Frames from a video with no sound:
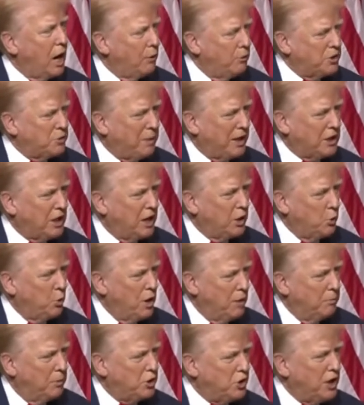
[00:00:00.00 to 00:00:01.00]
I respect either
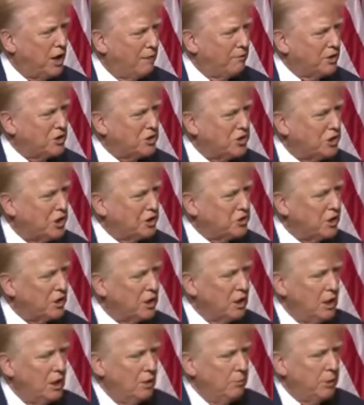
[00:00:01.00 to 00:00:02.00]
one, but she obviously doesn't,
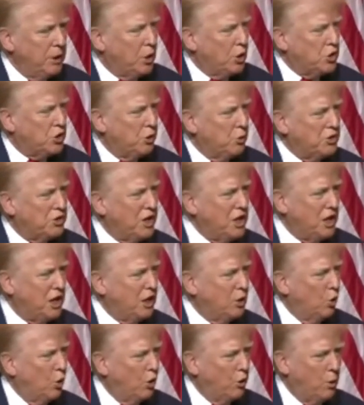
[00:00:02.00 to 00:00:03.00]
because she was Indian
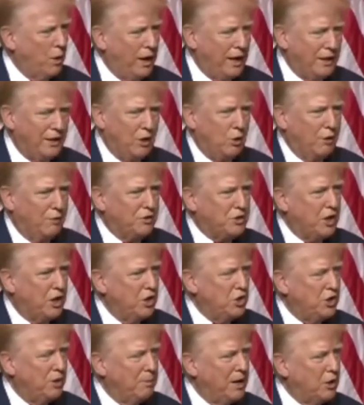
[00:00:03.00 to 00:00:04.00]
all the way, and then all of a
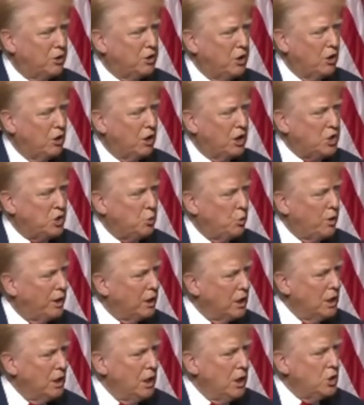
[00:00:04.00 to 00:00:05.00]
sudden she made a turn, and
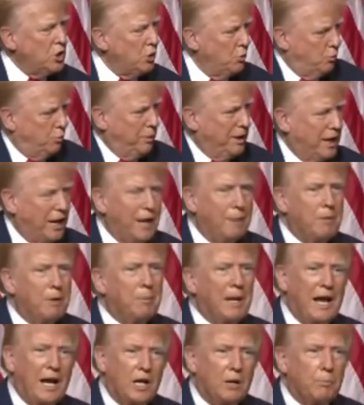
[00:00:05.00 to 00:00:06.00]
she became a
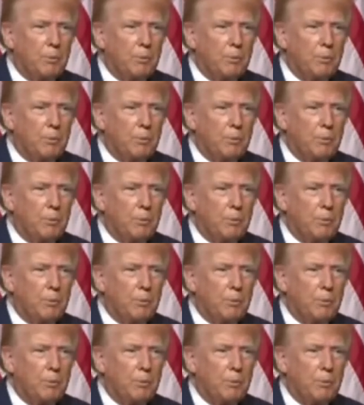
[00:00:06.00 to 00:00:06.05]
black